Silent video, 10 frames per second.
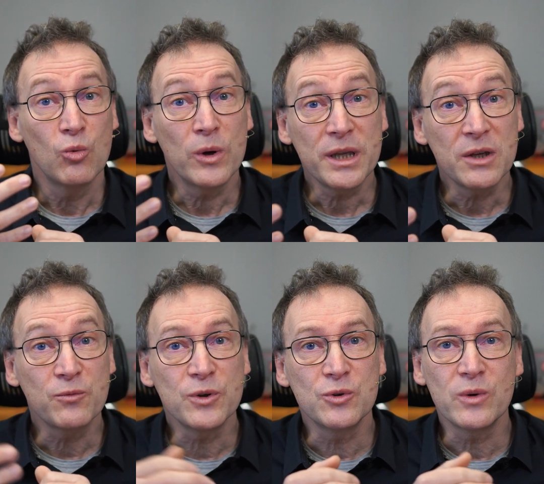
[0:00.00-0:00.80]
What
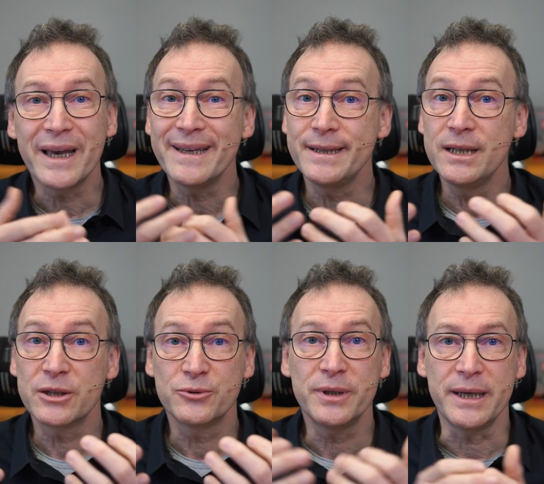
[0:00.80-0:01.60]
if we do a
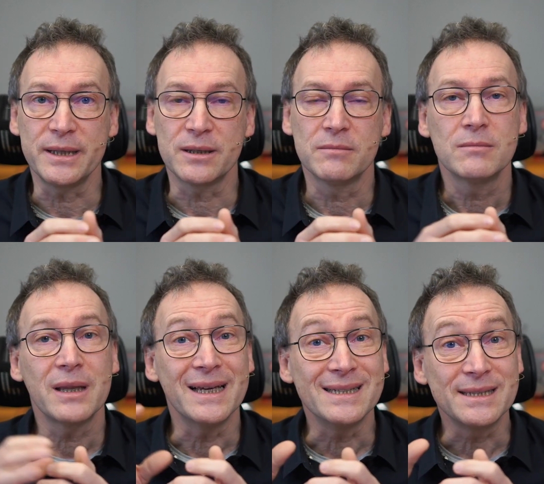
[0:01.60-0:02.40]
year to date?
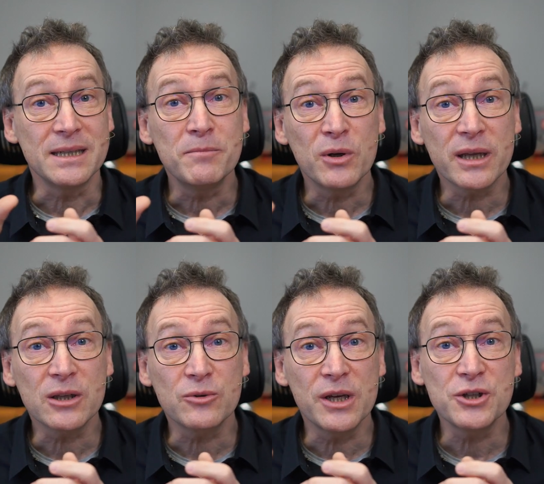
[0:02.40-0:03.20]
A simple
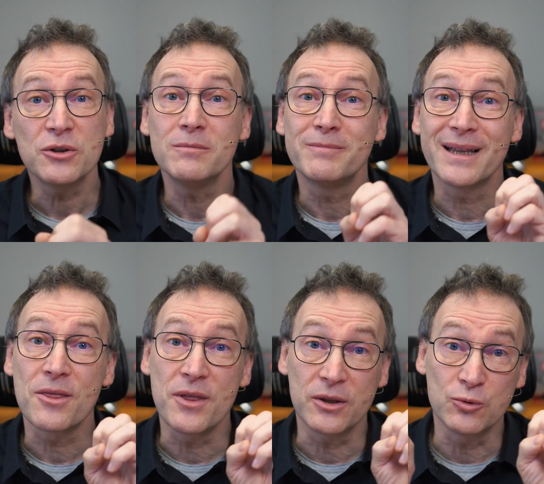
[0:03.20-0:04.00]
calculation,
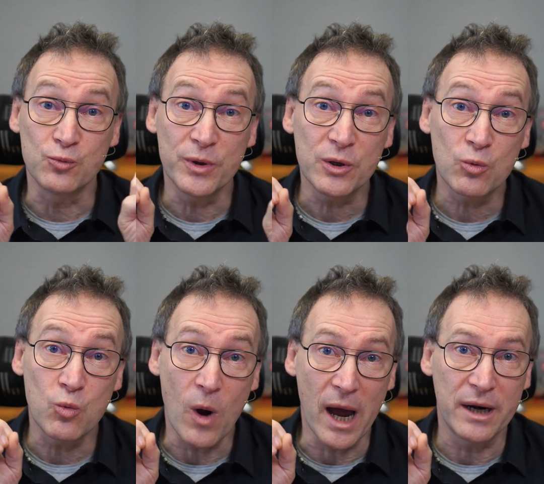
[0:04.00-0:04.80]
but that
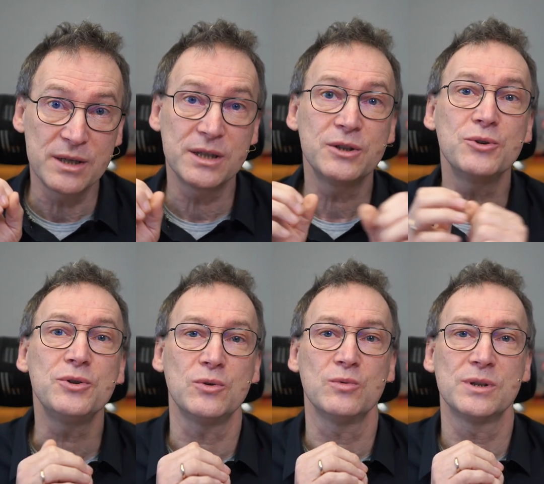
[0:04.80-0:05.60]
requires to
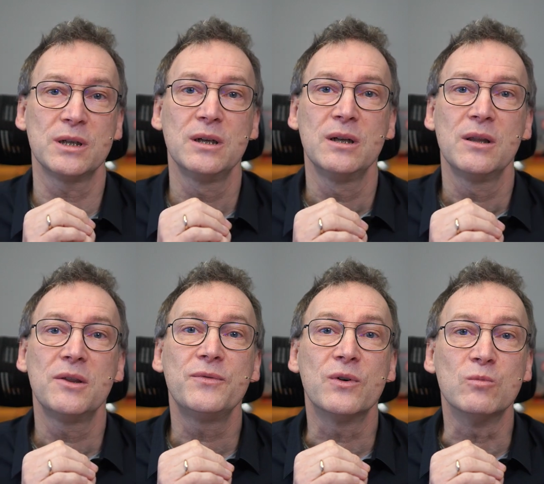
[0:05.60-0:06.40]
use
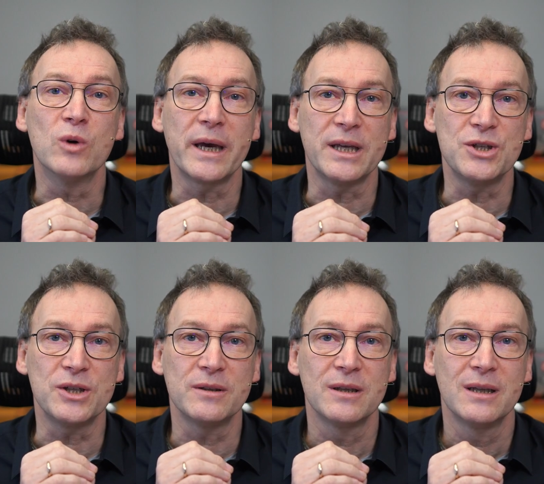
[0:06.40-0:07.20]
the formula
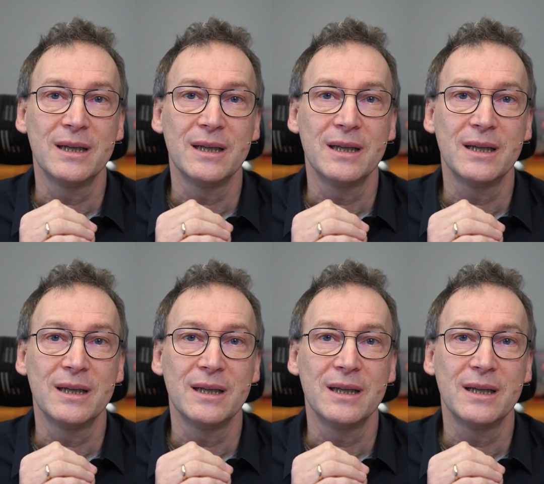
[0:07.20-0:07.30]
engine.